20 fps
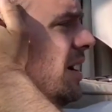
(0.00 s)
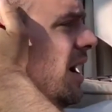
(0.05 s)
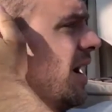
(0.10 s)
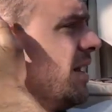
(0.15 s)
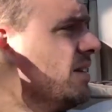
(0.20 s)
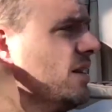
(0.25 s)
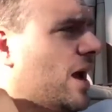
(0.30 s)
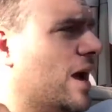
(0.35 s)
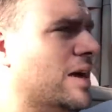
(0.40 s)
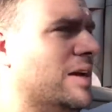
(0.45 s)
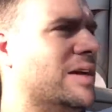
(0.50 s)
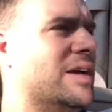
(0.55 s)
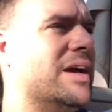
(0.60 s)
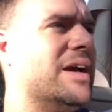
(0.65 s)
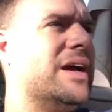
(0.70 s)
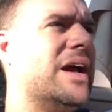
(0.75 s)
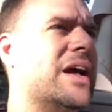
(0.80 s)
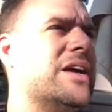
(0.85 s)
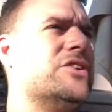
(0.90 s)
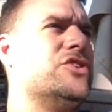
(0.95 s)

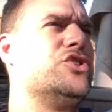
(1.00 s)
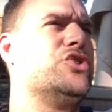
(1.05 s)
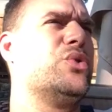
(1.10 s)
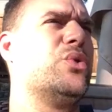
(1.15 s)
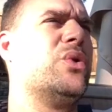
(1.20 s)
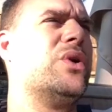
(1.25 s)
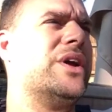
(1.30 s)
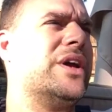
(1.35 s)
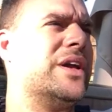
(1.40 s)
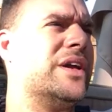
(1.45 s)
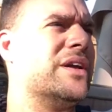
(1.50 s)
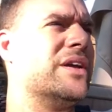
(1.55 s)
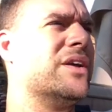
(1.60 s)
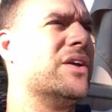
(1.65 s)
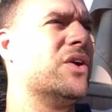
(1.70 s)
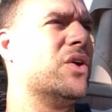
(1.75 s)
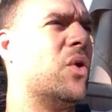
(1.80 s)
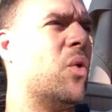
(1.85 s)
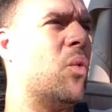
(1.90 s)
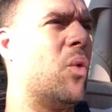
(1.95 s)
I enjoy
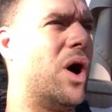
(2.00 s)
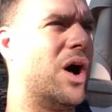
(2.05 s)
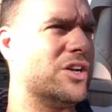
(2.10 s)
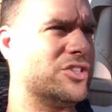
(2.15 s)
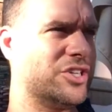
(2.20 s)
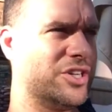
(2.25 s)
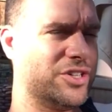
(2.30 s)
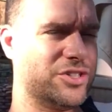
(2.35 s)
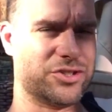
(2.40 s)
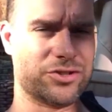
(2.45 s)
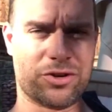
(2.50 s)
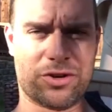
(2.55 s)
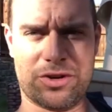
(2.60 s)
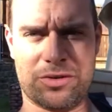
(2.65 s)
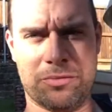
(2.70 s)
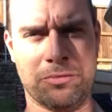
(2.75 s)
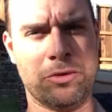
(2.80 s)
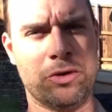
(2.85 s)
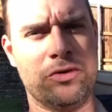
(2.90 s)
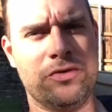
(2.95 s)
watching
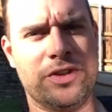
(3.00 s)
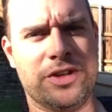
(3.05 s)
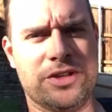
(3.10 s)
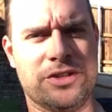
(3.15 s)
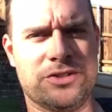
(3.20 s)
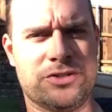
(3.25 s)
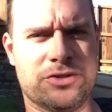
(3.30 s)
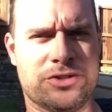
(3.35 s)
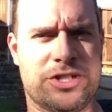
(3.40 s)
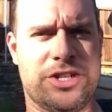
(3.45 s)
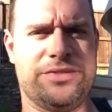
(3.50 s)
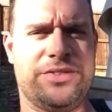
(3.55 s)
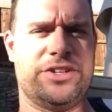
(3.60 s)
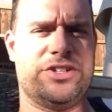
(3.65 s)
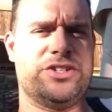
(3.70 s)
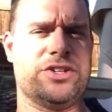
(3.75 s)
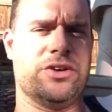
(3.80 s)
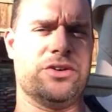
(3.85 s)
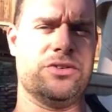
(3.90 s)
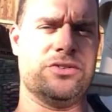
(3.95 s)
certain movies or TV
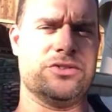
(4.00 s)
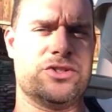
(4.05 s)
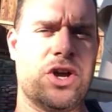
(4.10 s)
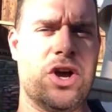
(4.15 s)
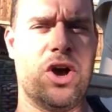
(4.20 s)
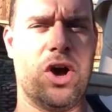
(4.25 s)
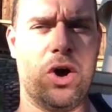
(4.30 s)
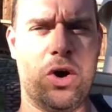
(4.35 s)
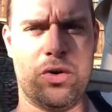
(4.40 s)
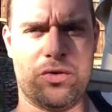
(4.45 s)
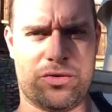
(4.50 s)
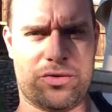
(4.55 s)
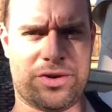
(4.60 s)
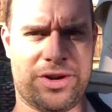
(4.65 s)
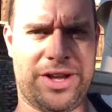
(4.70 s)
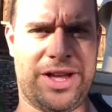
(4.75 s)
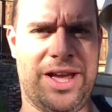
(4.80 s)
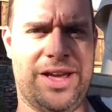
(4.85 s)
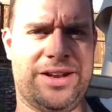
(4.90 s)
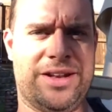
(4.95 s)
shows over
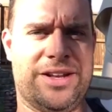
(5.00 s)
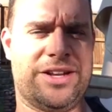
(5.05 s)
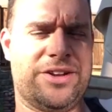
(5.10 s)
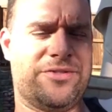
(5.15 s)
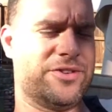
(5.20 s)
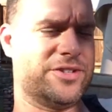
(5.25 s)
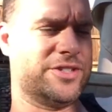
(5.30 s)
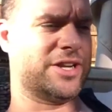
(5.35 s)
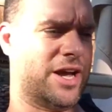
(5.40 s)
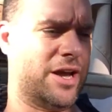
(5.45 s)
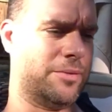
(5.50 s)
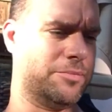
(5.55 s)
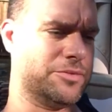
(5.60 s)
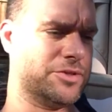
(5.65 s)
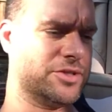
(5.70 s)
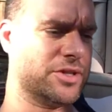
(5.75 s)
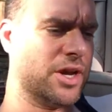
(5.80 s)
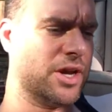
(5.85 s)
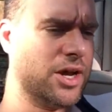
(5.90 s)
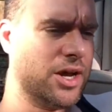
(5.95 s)
again at different
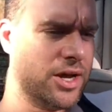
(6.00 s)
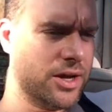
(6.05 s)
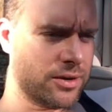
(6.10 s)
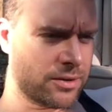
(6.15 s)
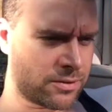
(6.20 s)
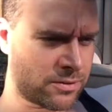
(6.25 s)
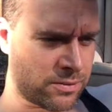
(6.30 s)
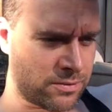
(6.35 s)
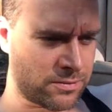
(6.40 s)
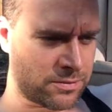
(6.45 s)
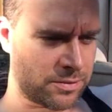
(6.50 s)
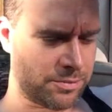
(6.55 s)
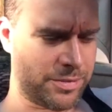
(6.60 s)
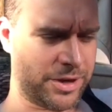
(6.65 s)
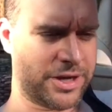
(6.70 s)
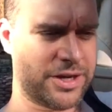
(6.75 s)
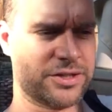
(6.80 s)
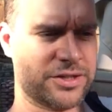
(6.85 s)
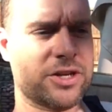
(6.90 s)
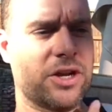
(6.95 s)
times
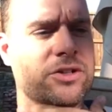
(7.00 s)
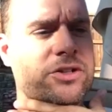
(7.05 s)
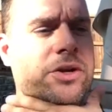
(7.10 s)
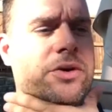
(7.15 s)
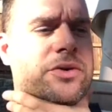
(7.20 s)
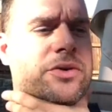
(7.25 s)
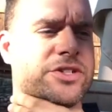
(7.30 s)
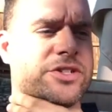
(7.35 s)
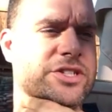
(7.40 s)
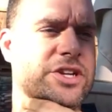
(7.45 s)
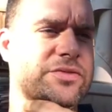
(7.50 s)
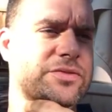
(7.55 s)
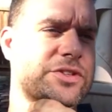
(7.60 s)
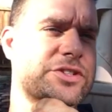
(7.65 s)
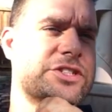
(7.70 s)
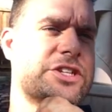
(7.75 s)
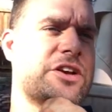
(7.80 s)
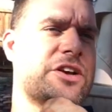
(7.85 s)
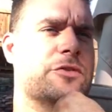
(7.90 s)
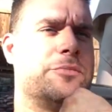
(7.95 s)
because I'll notice
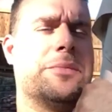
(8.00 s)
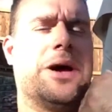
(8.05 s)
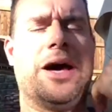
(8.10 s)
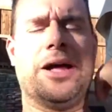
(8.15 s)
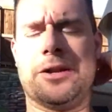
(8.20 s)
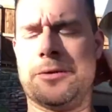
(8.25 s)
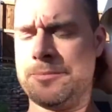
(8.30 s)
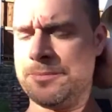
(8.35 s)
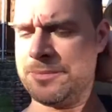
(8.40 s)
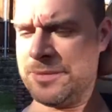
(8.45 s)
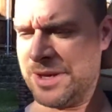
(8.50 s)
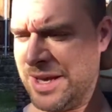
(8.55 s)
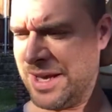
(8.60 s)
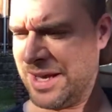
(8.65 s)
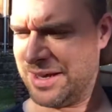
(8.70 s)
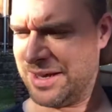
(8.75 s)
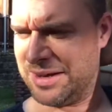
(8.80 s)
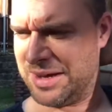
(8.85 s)
different stuff about them.